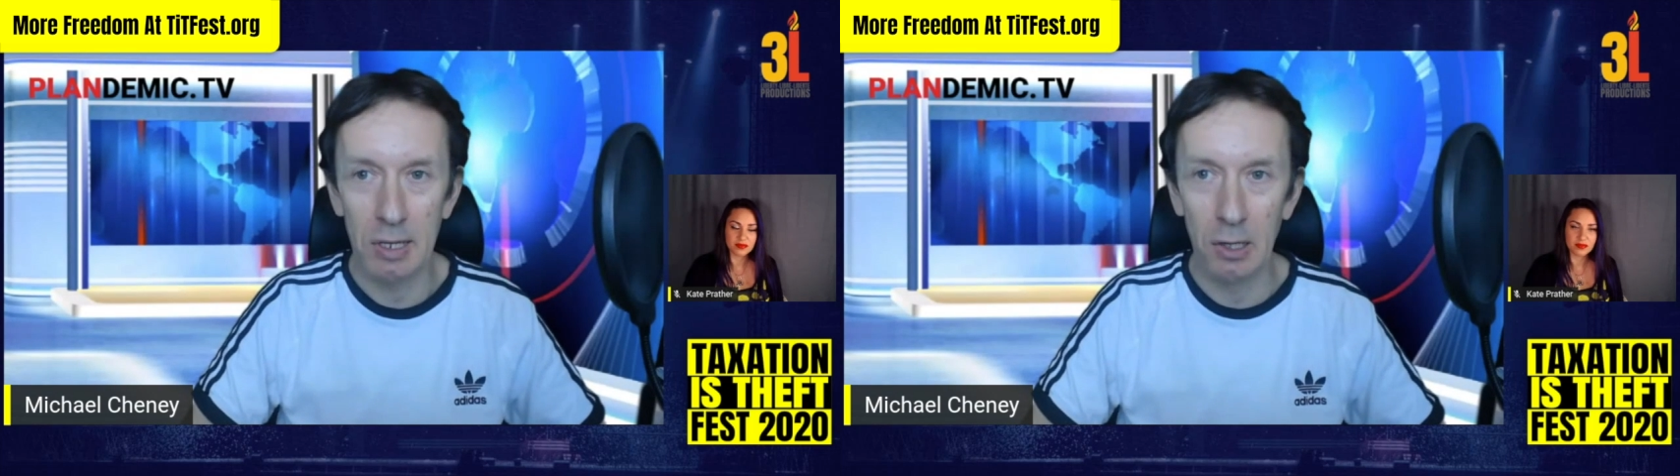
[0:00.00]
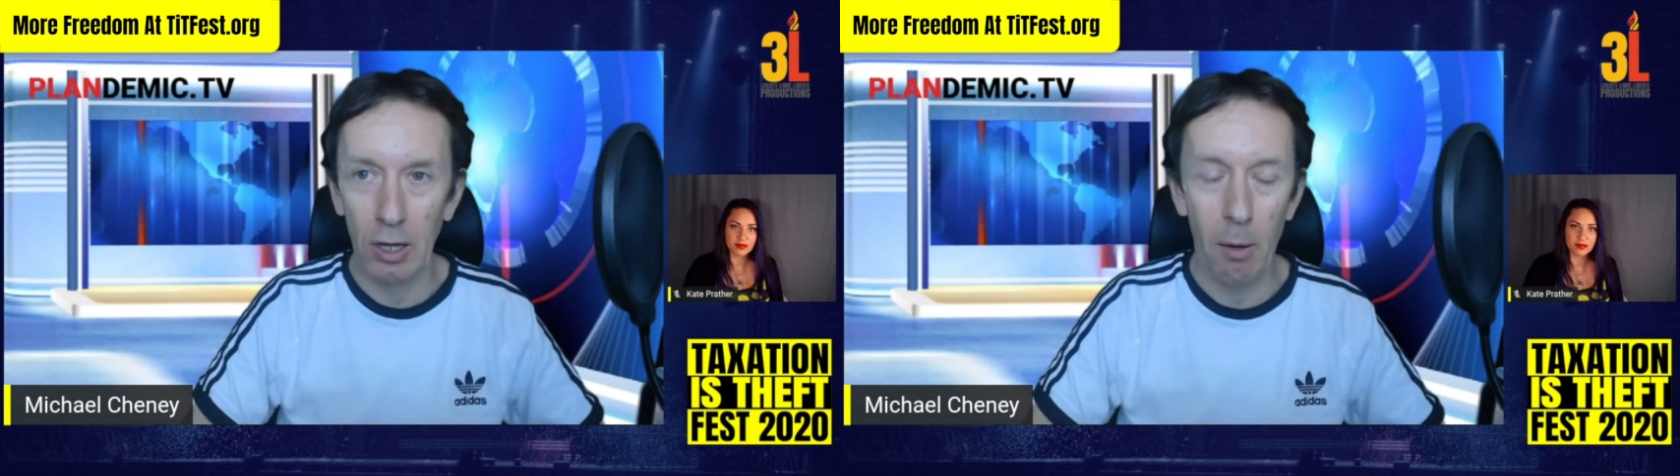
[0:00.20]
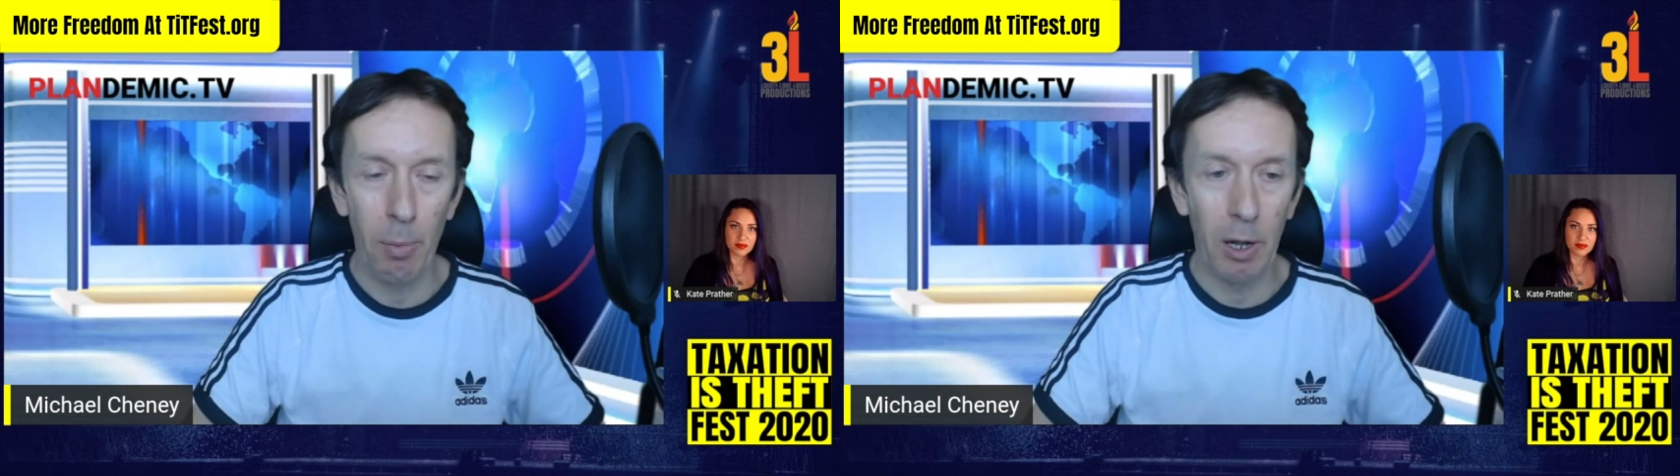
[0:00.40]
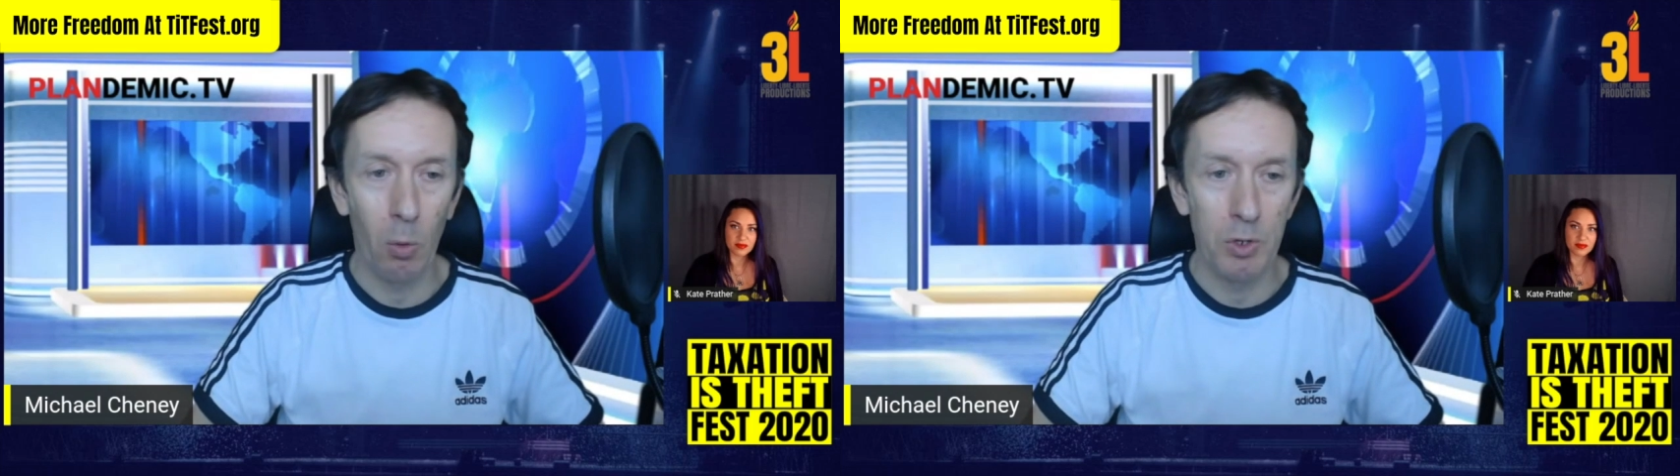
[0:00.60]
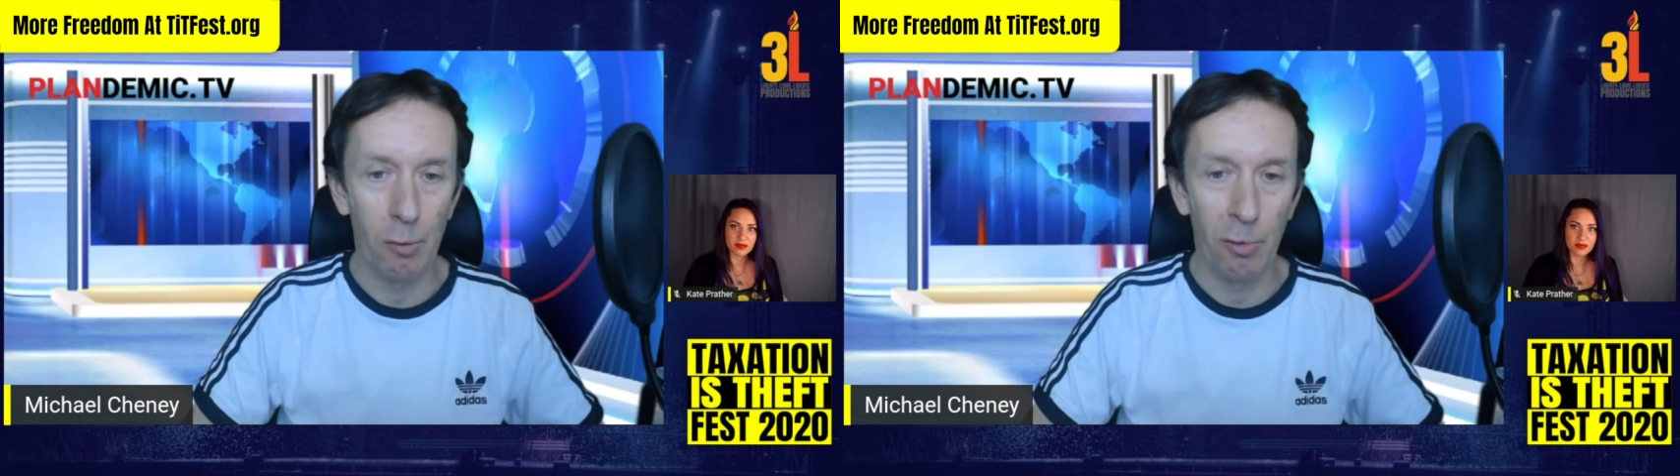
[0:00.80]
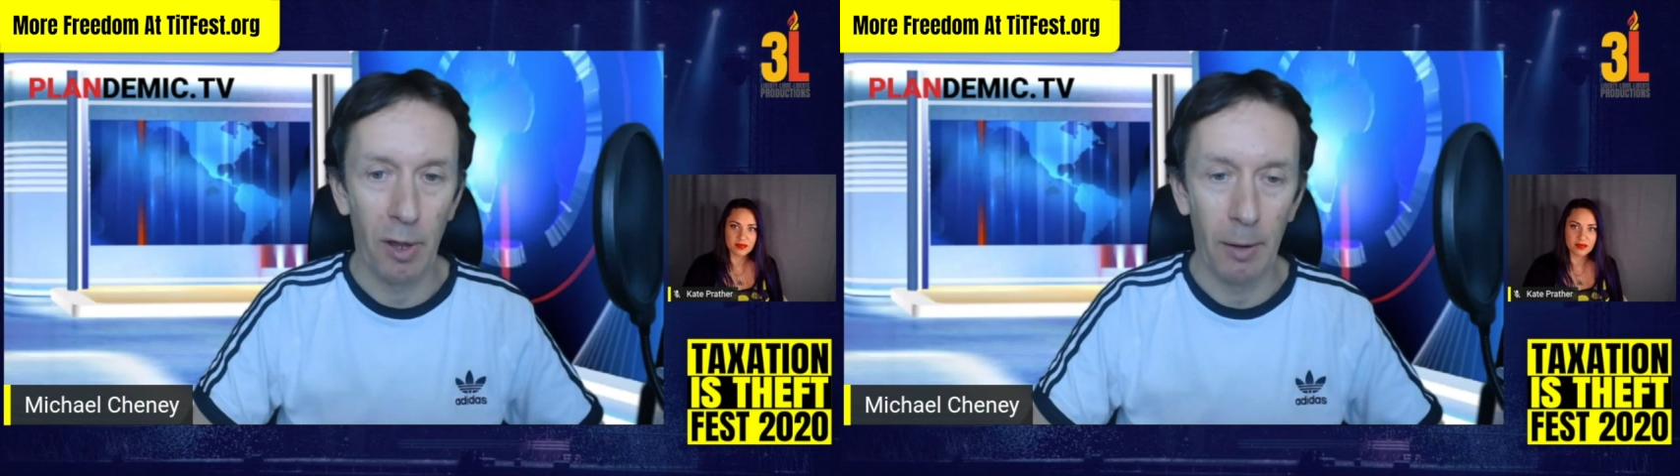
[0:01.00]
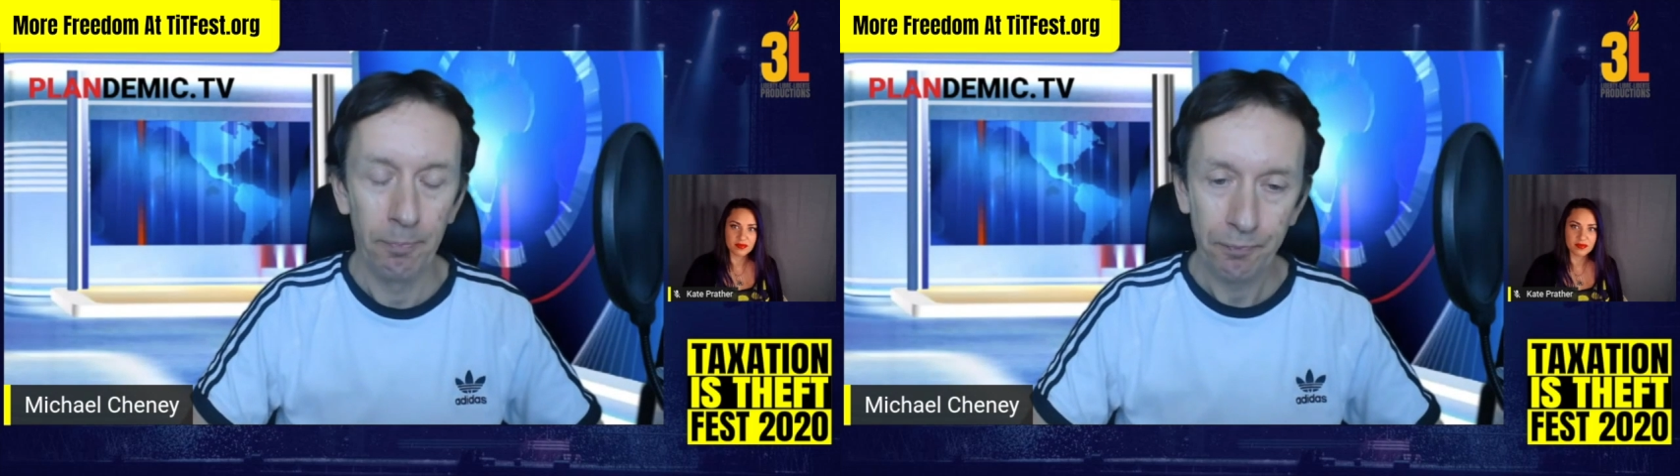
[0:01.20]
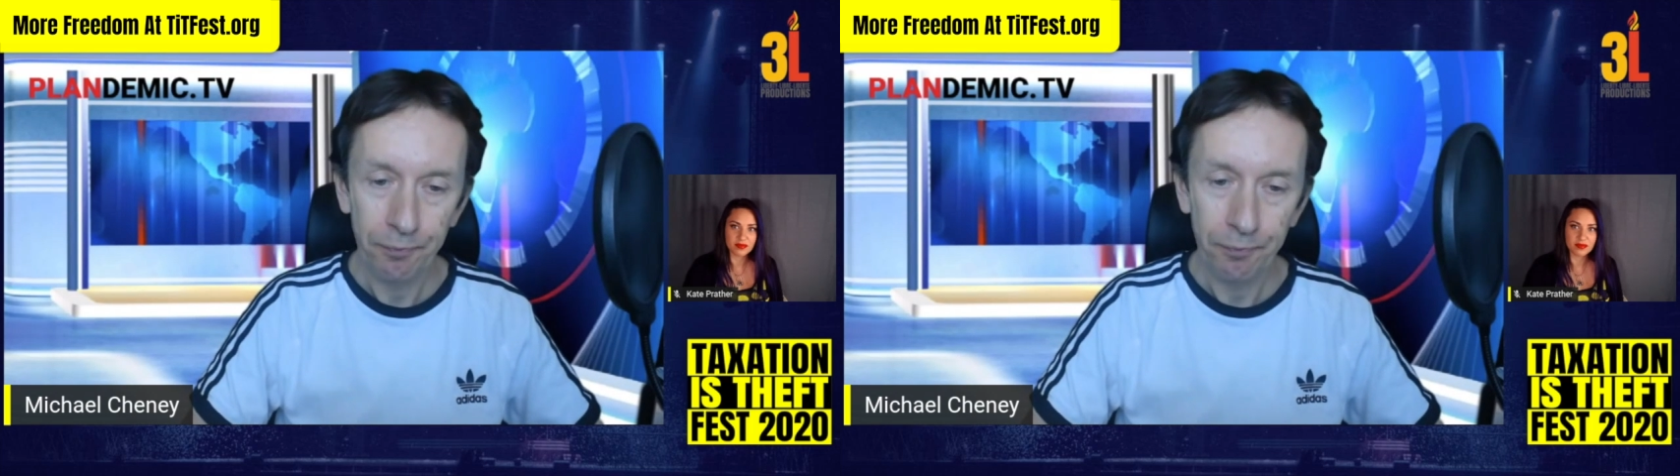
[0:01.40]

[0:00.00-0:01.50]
Look how bad it was over there."